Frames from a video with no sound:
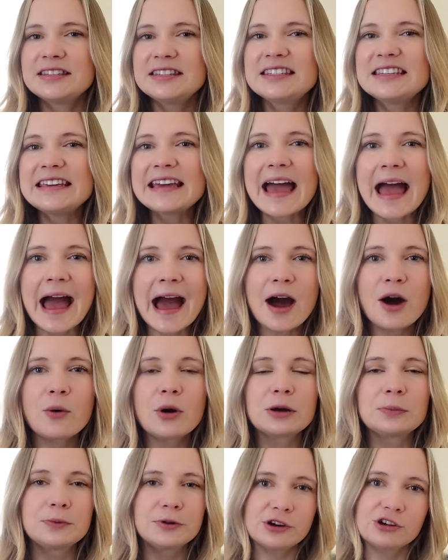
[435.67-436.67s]
see
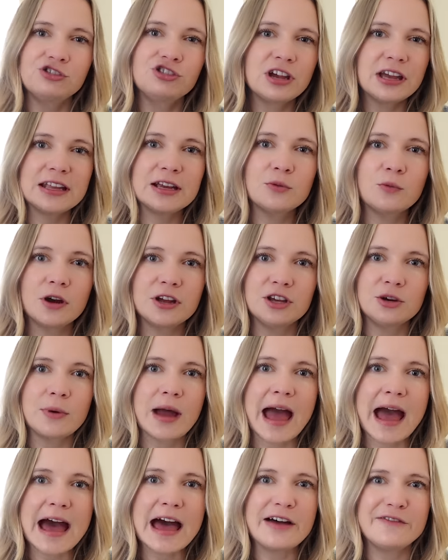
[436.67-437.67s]
how appreciating what you
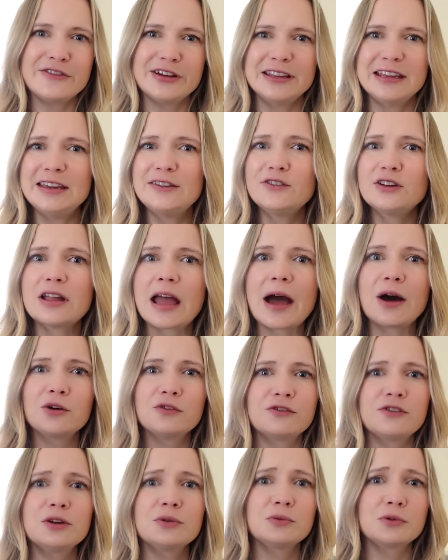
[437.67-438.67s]
have and even
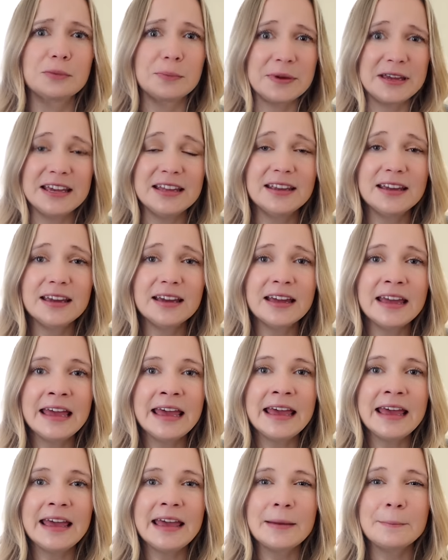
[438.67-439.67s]
outfit repeating
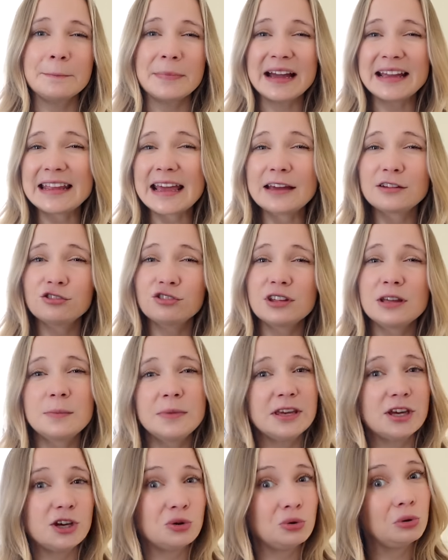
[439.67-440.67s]
might actually
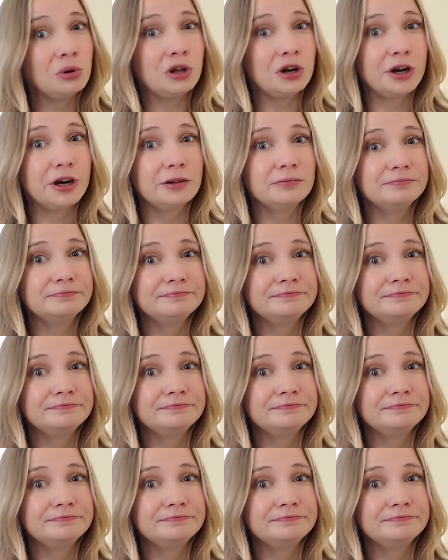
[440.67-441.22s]
be cooler.